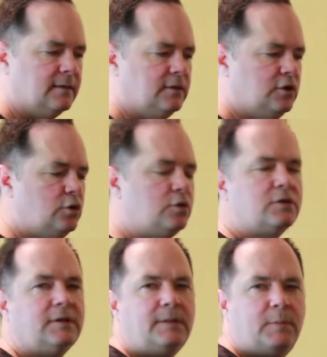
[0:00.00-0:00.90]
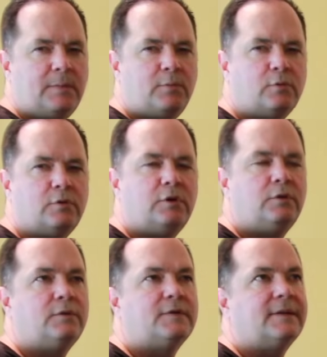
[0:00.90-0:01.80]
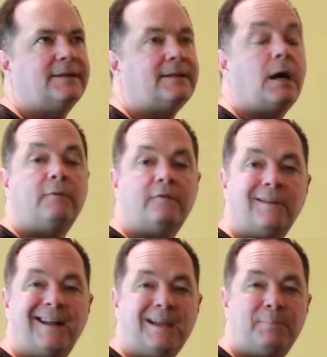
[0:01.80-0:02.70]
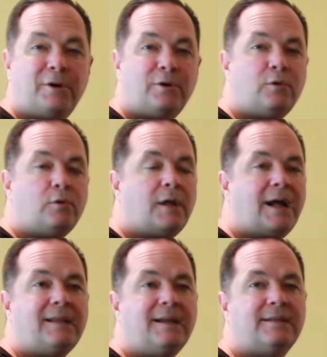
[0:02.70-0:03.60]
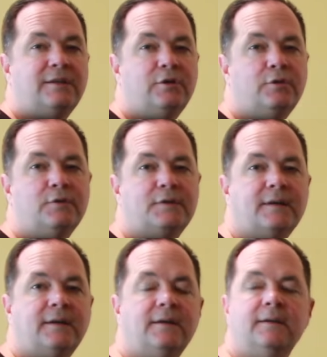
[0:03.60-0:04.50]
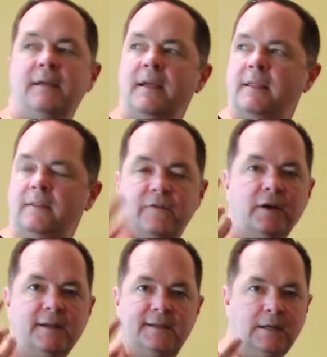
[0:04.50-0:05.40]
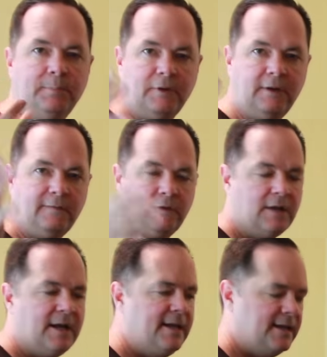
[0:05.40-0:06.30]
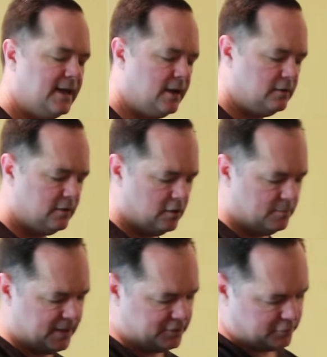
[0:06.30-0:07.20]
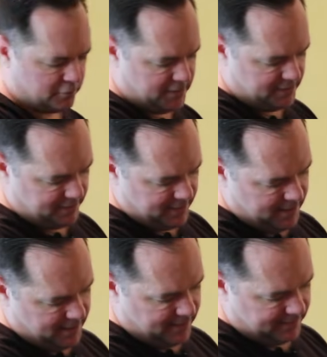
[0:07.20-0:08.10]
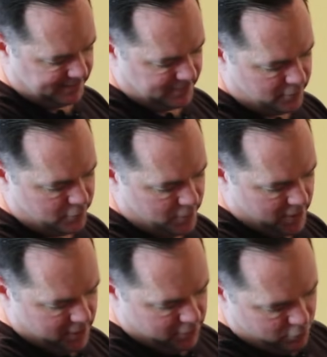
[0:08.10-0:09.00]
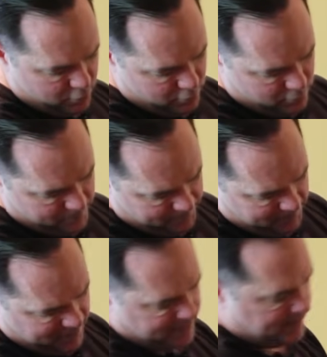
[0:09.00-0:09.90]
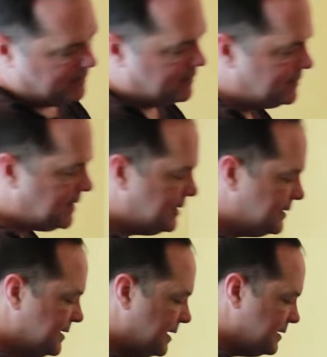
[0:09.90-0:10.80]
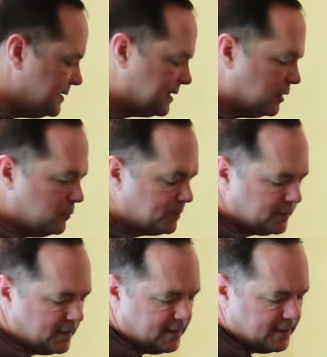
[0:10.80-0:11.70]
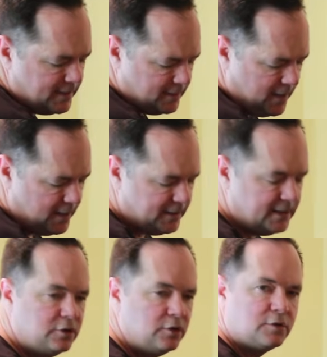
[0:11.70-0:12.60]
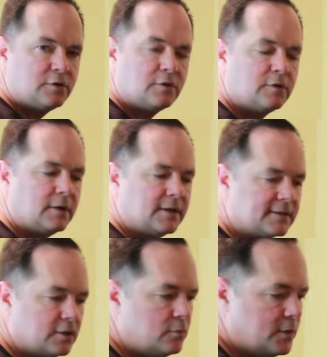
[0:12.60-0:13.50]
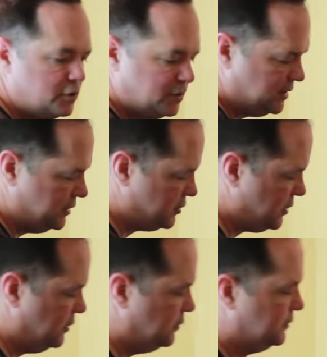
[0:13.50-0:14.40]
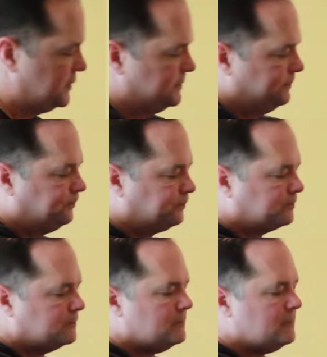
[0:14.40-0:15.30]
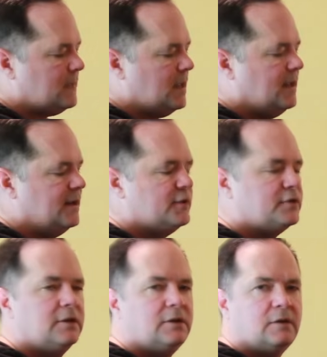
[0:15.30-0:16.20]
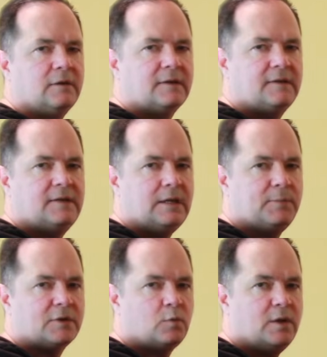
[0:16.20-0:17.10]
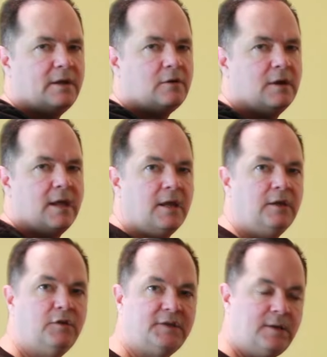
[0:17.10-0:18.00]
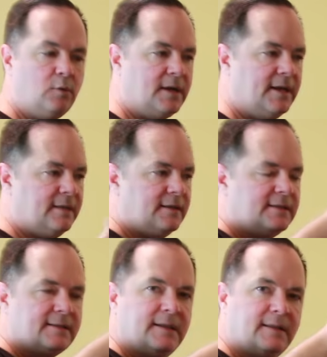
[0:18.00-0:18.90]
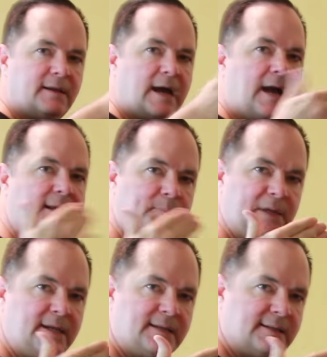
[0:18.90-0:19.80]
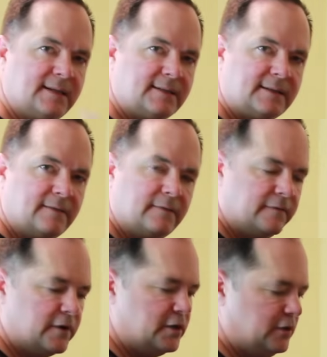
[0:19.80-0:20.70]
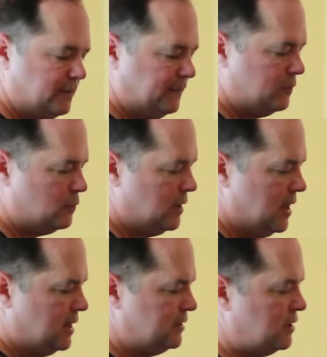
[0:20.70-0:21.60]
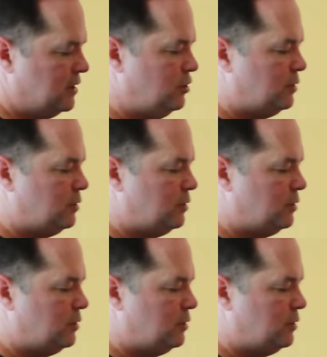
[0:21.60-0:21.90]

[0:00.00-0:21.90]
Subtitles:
Usually people will use the top of a light pole. I like to use the very tip of a light out on my street, and so you'll take the telescope and lock it use your slow motion controls. And here's a little tip as well. You see when I get this that the eyepiece isn't very good for turning.